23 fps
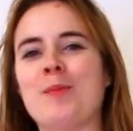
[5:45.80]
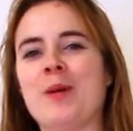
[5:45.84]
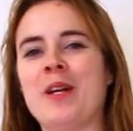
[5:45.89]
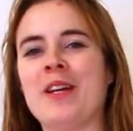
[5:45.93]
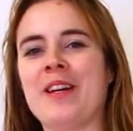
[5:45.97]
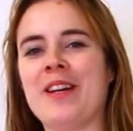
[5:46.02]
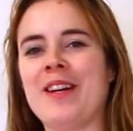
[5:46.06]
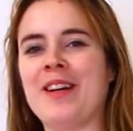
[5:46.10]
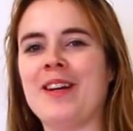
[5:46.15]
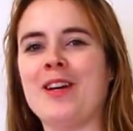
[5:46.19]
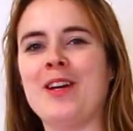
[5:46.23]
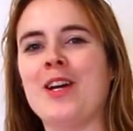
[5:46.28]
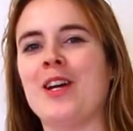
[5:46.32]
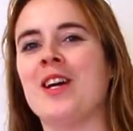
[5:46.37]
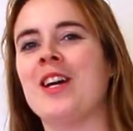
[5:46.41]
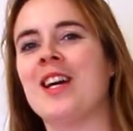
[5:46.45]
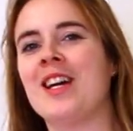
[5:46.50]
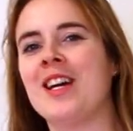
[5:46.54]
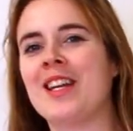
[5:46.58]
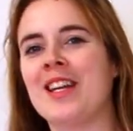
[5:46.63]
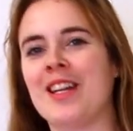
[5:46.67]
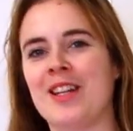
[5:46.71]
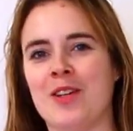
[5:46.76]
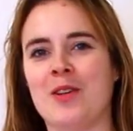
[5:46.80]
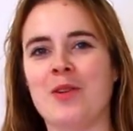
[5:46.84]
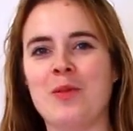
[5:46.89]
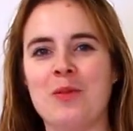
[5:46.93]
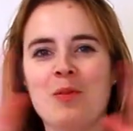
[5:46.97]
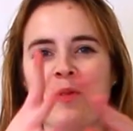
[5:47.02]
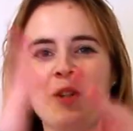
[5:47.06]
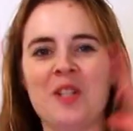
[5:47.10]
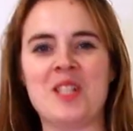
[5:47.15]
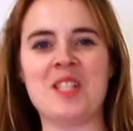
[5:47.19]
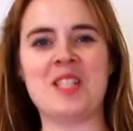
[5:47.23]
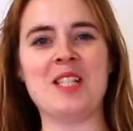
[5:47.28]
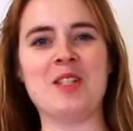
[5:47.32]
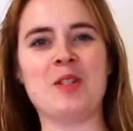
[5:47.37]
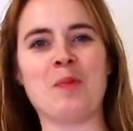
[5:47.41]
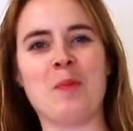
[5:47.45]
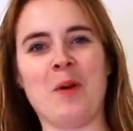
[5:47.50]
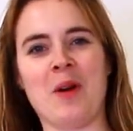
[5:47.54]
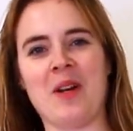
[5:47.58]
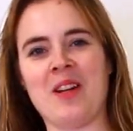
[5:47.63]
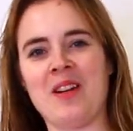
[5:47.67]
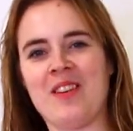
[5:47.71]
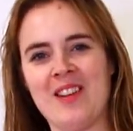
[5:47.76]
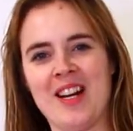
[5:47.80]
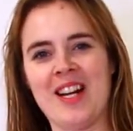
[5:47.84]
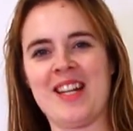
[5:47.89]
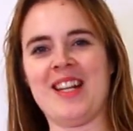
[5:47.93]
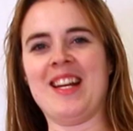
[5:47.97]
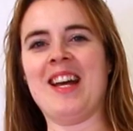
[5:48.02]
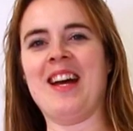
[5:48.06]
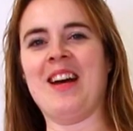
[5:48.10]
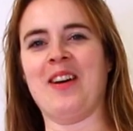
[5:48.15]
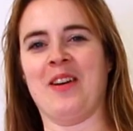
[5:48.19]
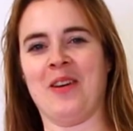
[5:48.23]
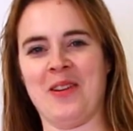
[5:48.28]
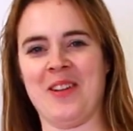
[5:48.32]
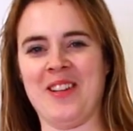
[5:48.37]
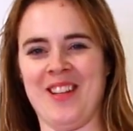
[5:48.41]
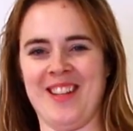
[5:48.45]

me, you know, want to see spring right now.